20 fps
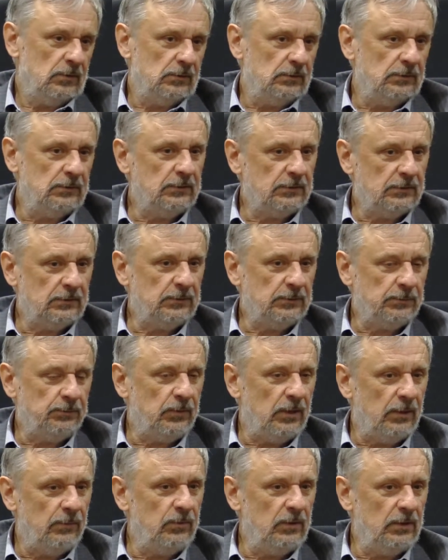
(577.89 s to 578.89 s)
is
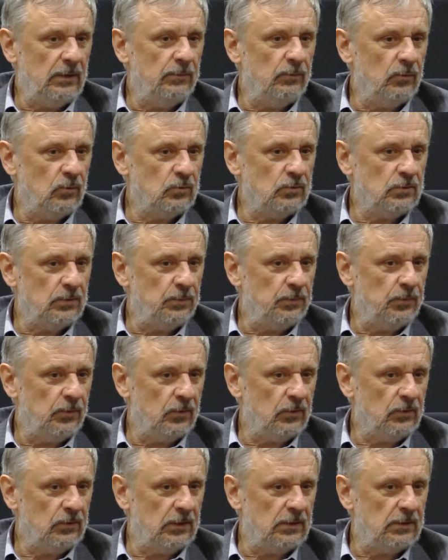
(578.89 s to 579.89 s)
probably the most
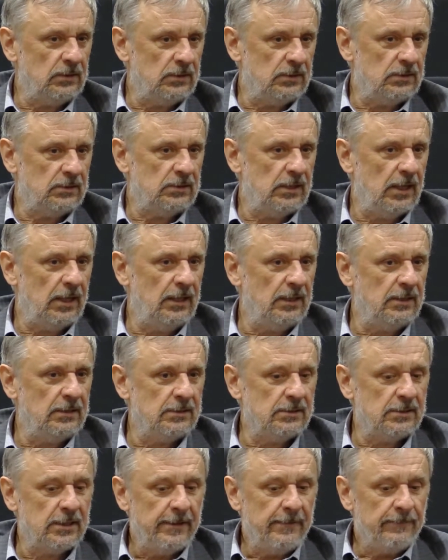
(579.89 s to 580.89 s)
important
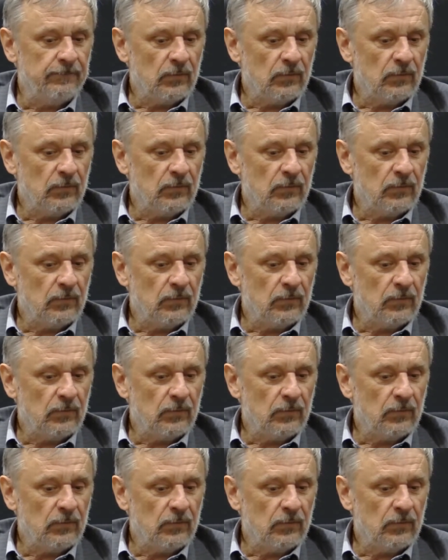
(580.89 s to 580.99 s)
challenge.